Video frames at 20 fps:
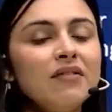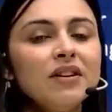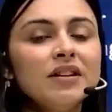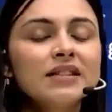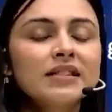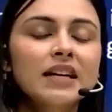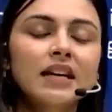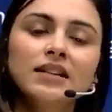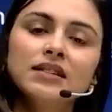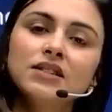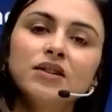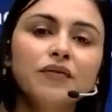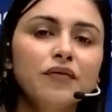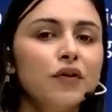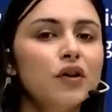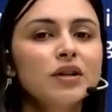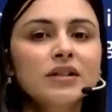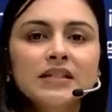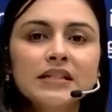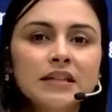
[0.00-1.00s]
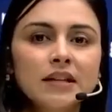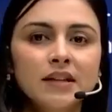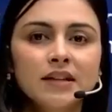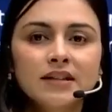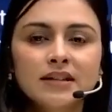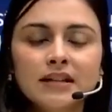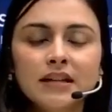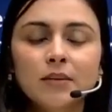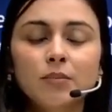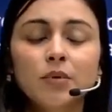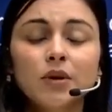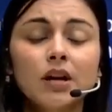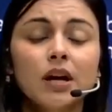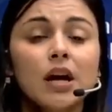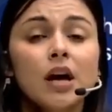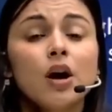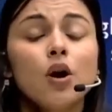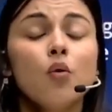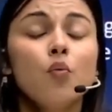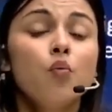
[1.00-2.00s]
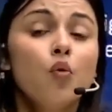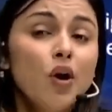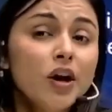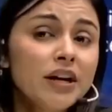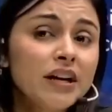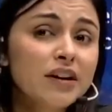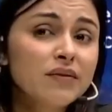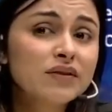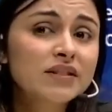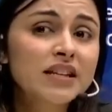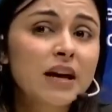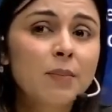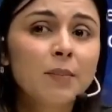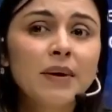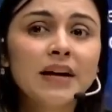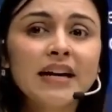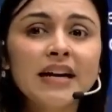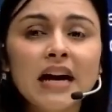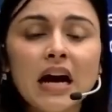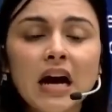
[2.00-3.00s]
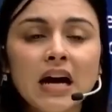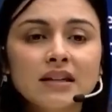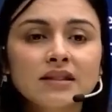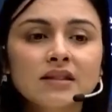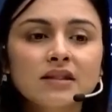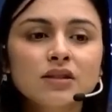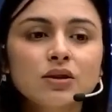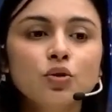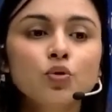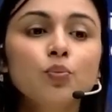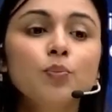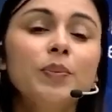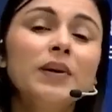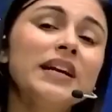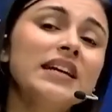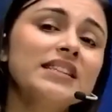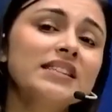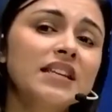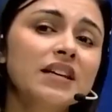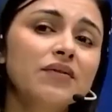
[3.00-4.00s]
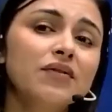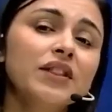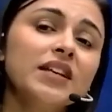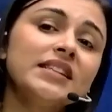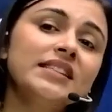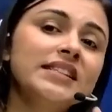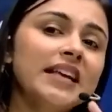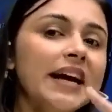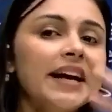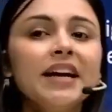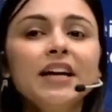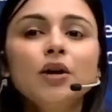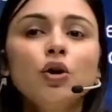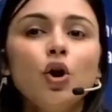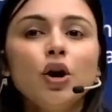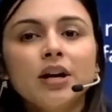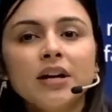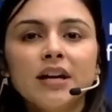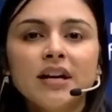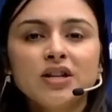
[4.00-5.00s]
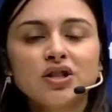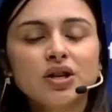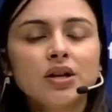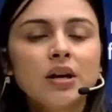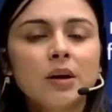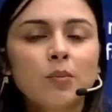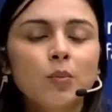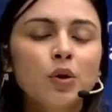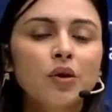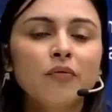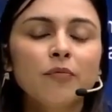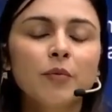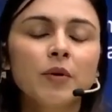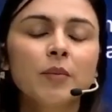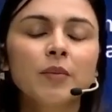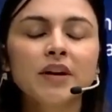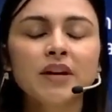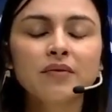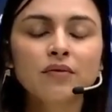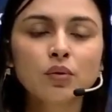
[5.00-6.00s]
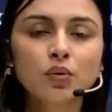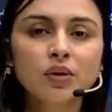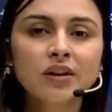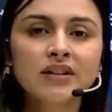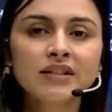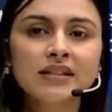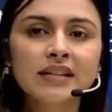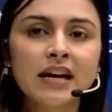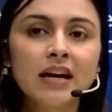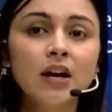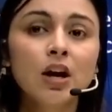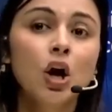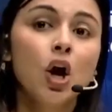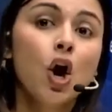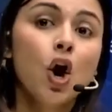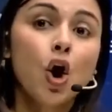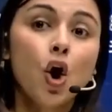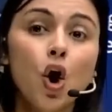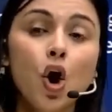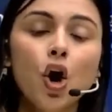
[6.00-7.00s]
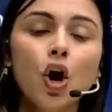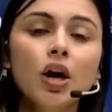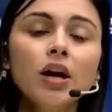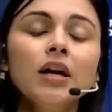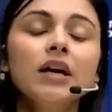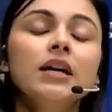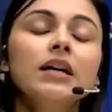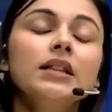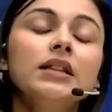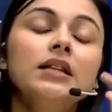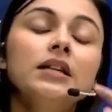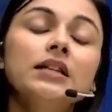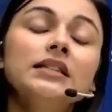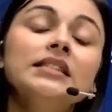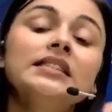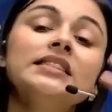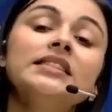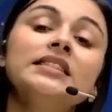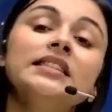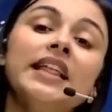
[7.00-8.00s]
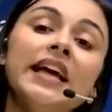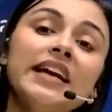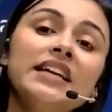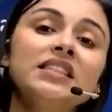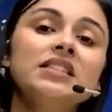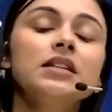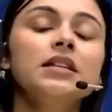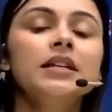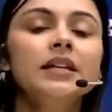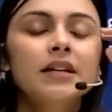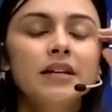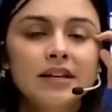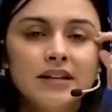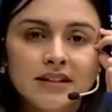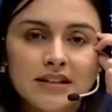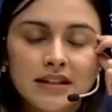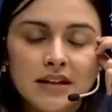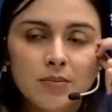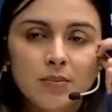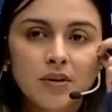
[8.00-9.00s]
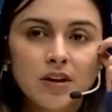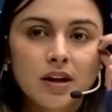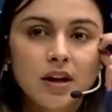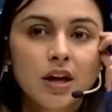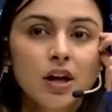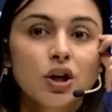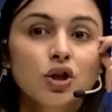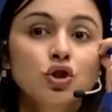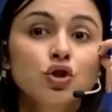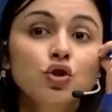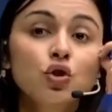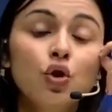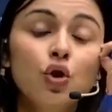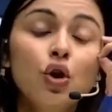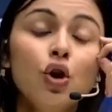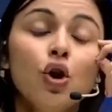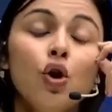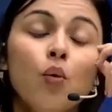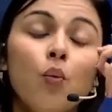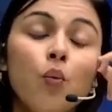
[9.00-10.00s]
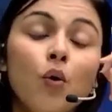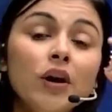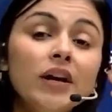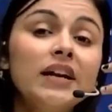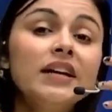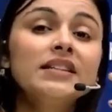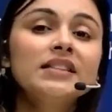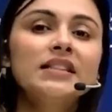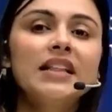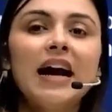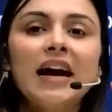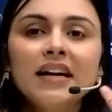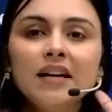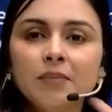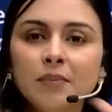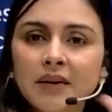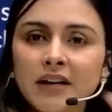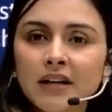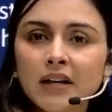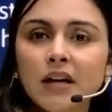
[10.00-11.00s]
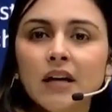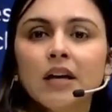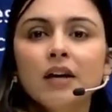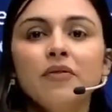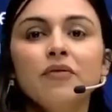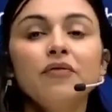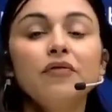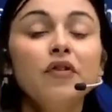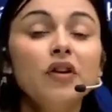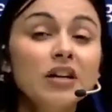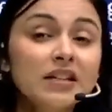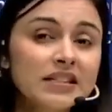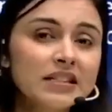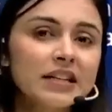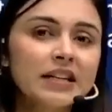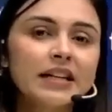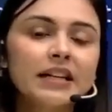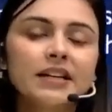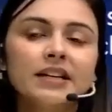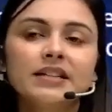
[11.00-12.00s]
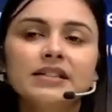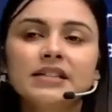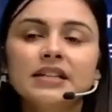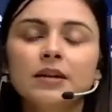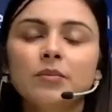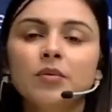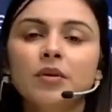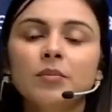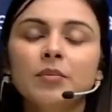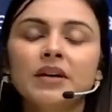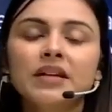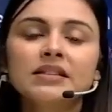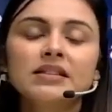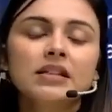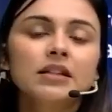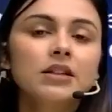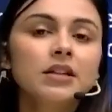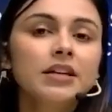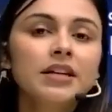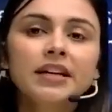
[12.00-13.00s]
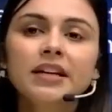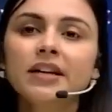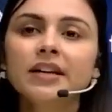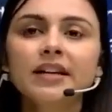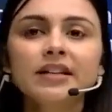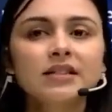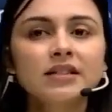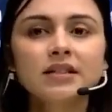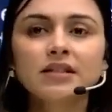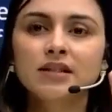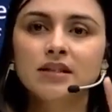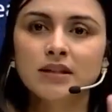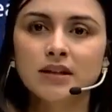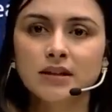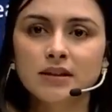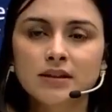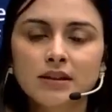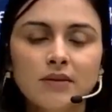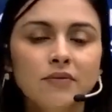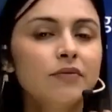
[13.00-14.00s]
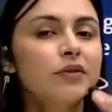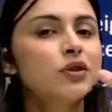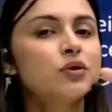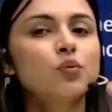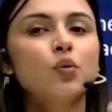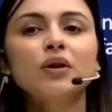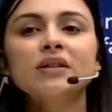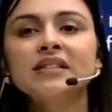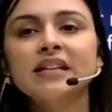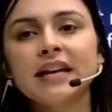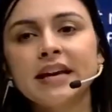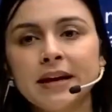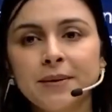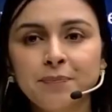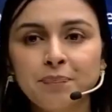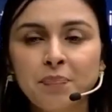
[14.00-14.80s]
discussed the first nearest neighbor. What if somebody asks you, please give the second coordination number of primitive unit cell or the next nearest neighbor? So what does that mean? First nearest neighbor means the nearest distance, which was A.